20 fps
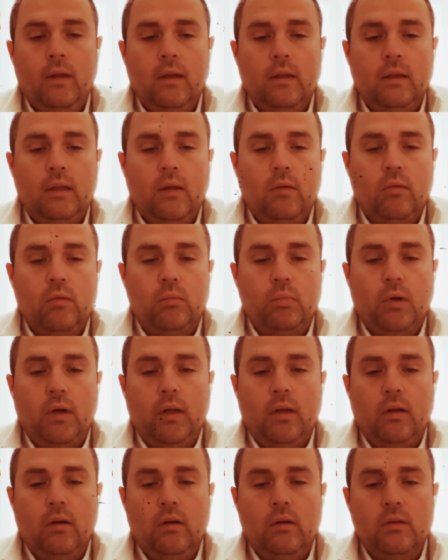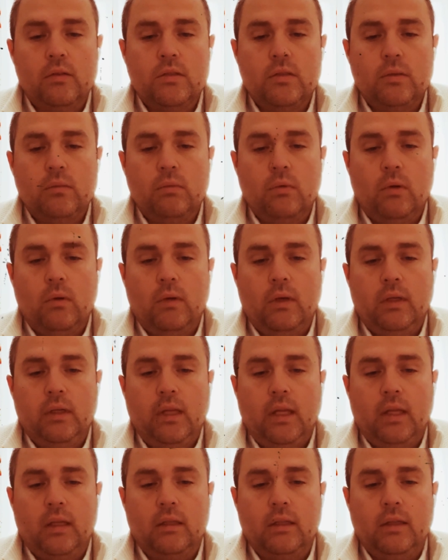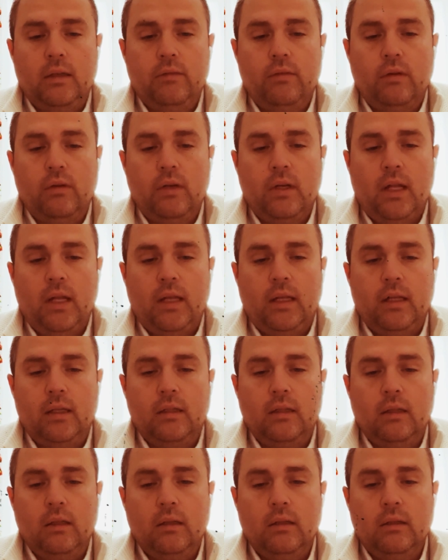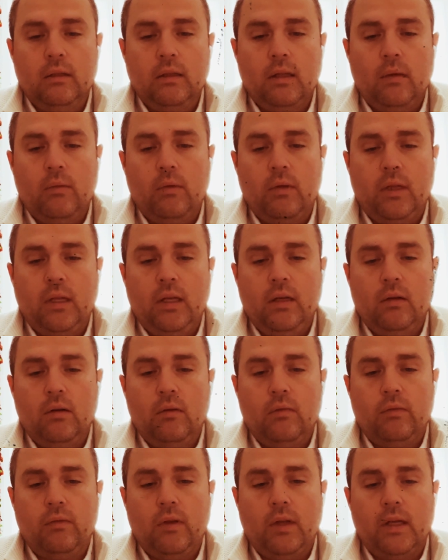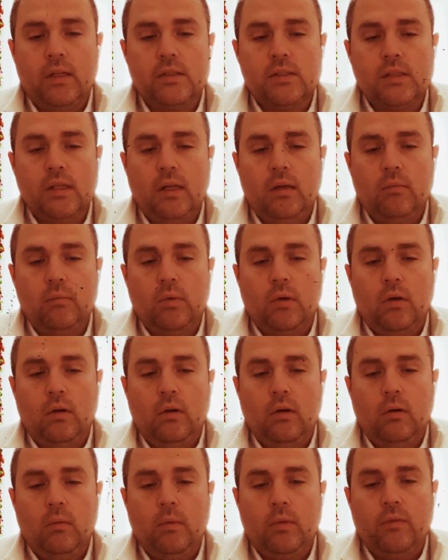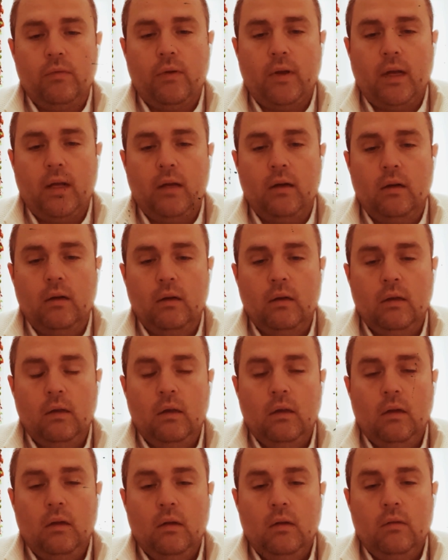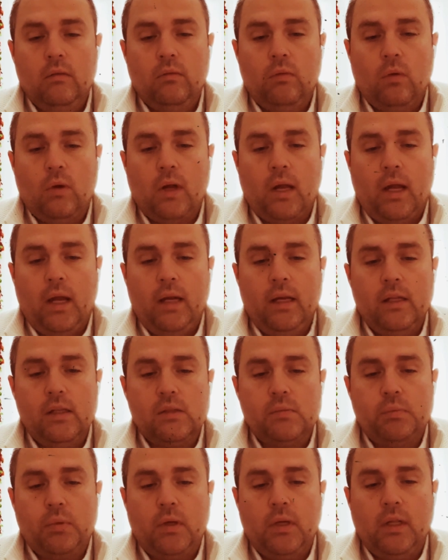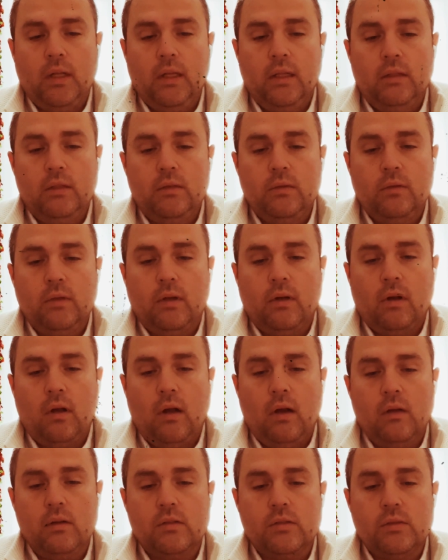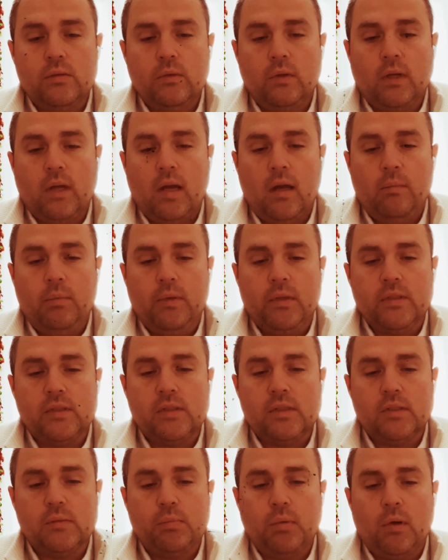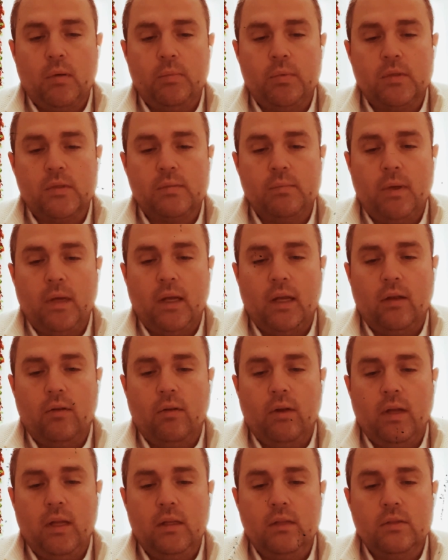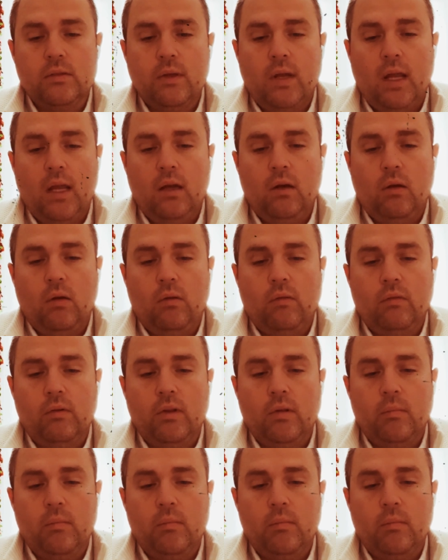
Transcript: They will bring her to ruin and leave her naked. They will eat her flesh and burn her with fire. For God has put it into their hearts to accomplish his purpose by agreeing to hand over the